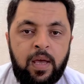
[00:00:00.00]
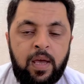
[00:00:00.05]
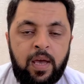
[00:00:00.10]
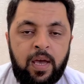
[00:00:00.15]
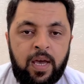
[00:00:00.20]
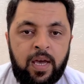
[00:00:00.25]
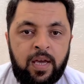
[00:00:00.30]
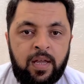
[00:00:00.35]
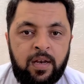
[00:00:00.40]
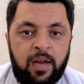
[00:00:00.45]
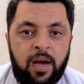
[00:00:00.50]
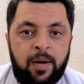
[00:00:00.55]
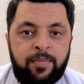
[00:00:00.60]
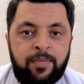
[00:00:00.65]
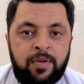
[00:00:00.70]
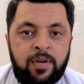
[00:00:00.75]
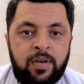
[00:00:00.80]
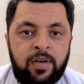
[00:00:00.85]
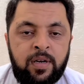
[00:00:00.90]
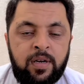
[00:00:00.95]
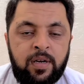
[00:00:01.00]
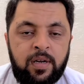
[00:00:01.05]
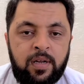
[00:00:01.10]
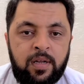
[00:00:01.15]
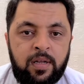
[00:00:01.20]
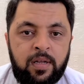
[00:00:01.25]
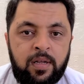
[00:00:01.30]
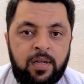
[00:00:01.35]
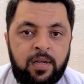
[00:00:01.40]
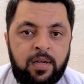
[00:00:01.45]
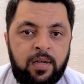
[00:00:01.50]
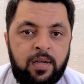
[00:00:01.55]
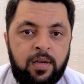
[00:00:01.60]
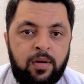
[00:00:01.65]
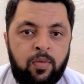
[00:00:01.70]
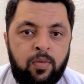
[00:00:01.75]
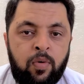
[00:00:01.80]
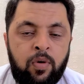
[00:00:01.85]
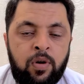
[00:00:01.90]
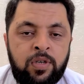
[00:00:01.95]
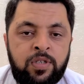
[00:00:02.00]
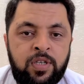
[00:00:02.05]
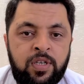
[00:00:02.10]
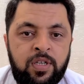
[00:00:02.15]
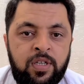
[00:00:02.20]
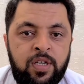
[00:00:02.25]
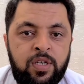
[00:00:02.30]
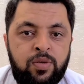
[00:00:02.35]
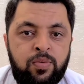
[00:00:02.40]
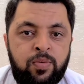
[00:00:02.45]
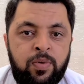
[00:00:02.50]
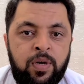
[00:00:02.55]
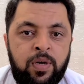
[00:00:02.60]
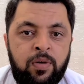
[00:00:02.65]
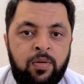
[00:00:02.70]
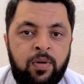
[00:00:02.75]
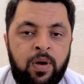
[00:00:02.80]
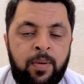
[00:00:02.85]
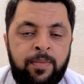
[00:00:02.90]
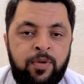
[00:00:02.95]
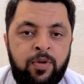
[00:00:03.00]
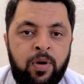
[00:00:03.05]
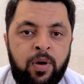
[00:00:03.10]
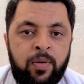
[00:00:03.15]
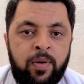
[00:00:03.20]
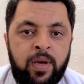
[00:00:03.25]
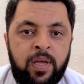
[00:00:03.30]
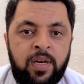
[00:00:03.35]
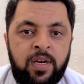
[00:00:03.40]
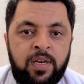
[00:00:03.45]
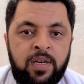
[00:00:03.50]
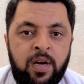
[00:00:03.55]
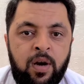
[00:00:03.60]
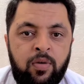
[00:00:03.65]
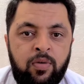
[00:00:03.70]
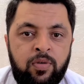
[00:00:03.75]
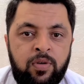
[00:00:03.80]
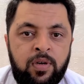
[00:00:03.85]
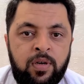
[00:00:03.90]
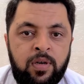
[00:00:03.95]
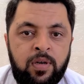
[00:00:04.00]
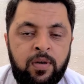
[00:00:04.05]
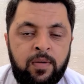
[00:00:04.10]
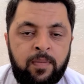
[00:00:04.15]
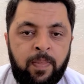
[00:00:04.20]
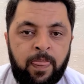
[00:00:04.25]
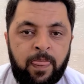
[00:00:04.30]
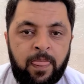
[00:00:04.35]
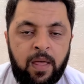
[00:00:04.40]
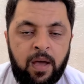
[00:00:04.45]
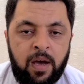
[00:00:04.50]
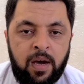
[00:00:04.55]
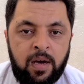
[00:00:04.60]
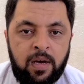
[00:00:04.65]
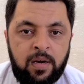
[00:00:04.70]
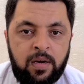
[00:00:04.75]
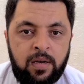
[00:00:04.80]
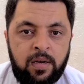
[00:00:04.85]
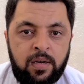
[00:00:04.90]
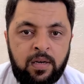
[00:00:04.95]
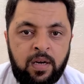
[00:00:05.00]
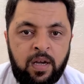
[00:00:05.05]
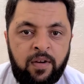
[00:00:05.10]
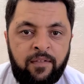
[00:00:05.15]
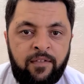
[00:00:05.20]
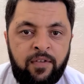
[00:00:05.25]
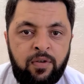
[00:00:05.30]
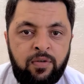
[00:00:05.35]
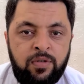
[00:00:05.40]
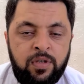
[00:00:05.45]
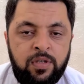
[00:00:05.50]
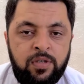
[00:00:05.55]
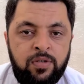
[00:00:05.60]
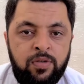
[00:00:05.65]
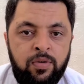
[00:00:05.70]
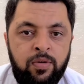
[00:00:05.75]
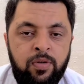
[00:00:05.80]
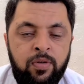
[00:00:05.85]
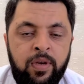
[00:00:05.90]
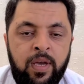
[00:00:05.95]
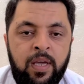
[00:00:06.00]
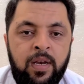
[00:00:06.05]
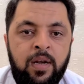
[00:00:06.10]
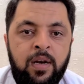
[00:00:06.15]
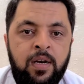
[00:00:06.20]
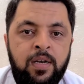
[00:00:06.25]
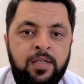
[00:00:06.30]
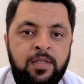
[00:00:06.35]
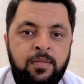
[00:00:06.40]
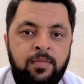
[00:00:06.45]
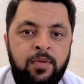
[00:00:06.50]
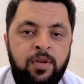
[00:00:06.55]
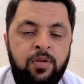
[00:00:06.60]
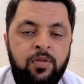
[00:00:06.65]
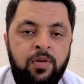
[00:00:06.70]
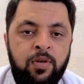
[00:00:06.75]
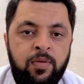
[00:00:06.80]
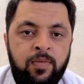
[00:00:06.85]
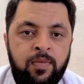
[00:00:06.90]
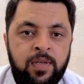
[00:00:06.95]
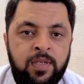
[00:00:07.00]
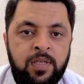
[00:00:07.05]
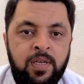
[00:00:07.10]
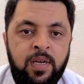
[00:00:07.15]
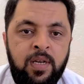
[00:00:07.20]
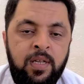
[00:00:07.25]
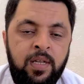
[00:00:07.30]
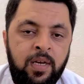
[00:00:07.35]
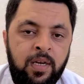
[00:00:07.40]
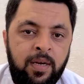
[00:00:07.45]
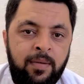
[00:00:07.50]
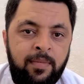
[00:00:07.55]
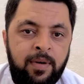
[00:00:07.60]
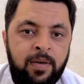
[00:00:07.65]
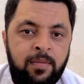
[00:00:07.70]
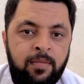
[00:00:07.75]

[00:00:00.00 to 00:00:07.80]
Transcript: And after watching this video, if you have any doubt or confusion, so you can ask me your question in the comment